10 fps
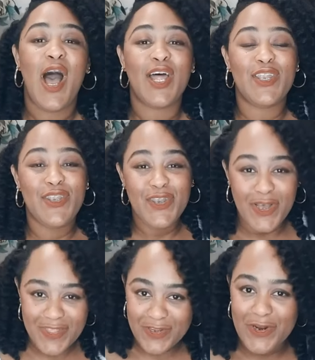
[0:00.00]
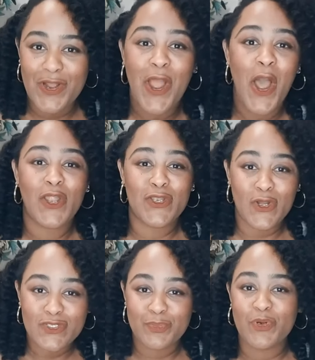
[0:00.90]
another
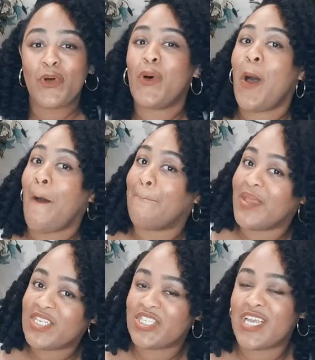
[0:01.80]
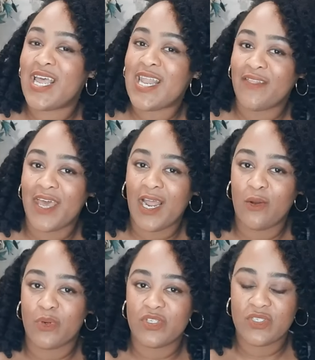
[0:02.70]
notable mention that I
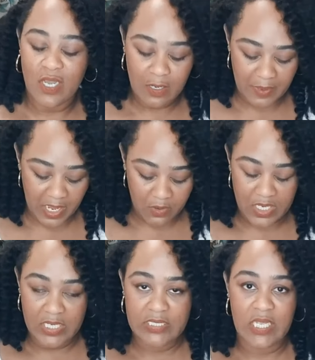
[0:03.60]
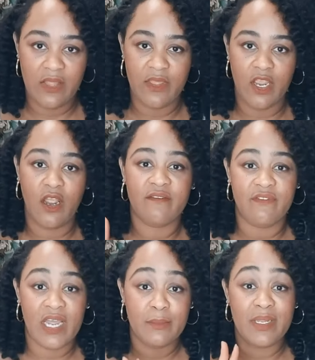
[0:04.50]
want to talk about is their
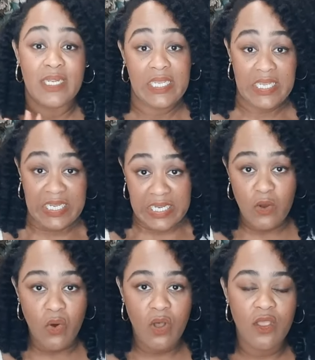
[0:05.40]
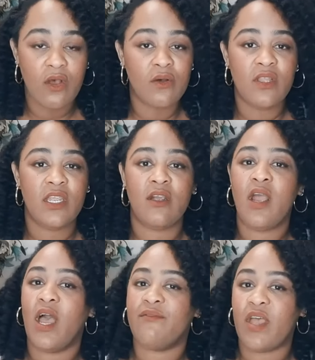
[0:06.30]
vitamin E oil
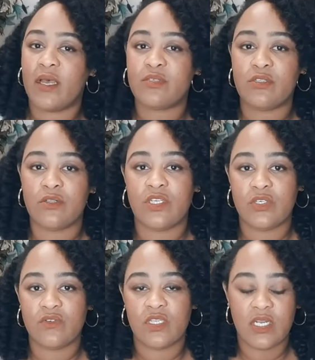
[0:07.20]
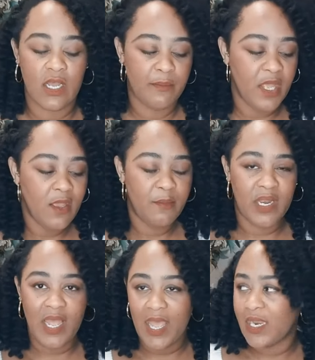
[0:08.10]
here. I've absolutely used it up, but
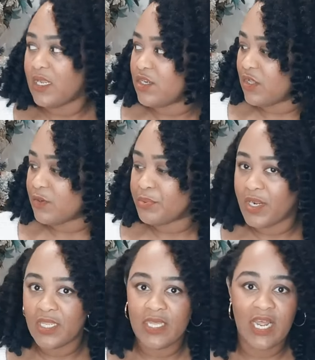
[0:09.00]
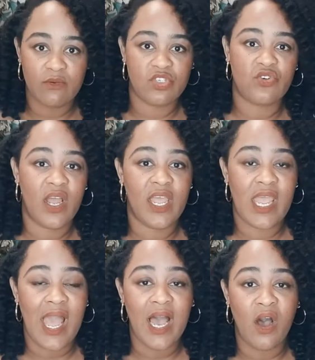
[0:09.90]
I had another brand that I was
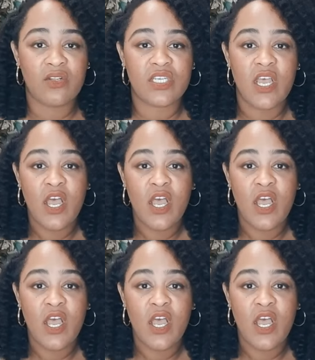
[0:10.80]
trying out